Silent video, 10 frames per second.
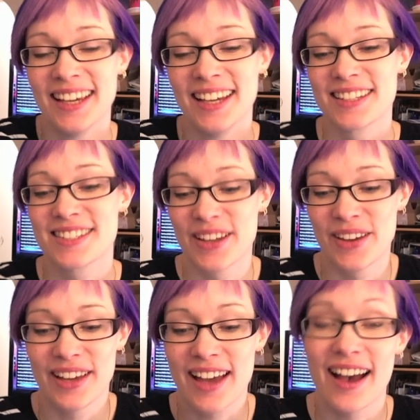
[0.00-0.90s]
So
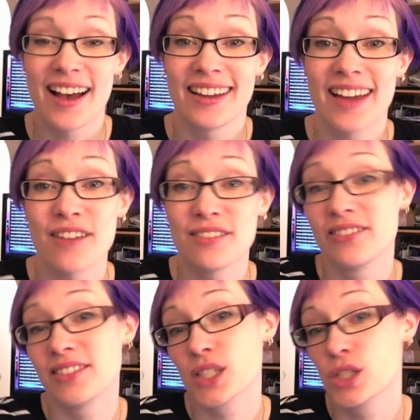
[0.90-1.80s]
I have
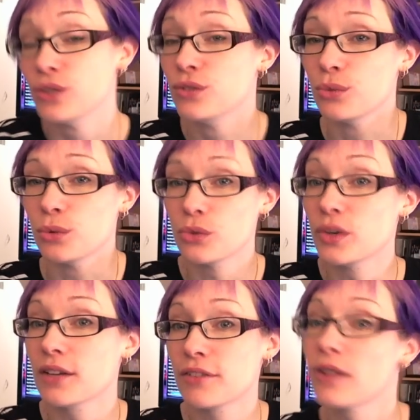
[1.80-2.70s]
two
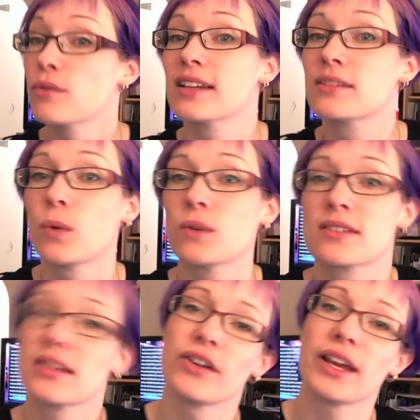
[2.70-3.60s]
really favorite, one
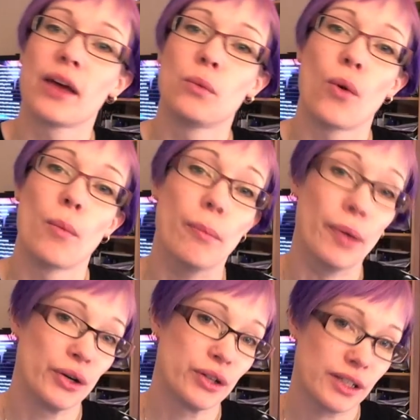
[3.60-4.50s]
series and one
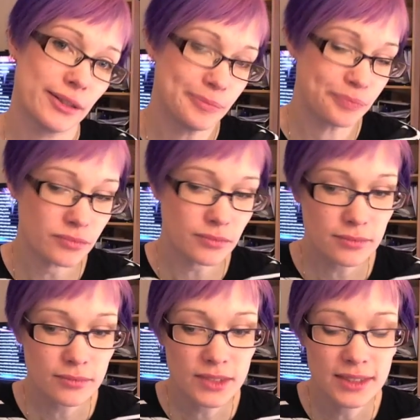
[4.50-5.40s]
book.
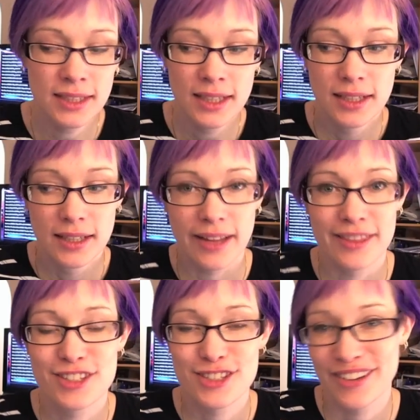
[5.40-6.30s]
And
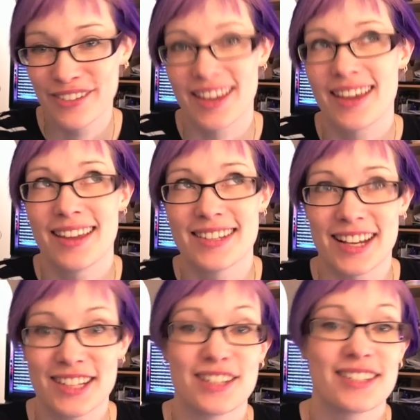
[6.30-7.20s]
the series is actually a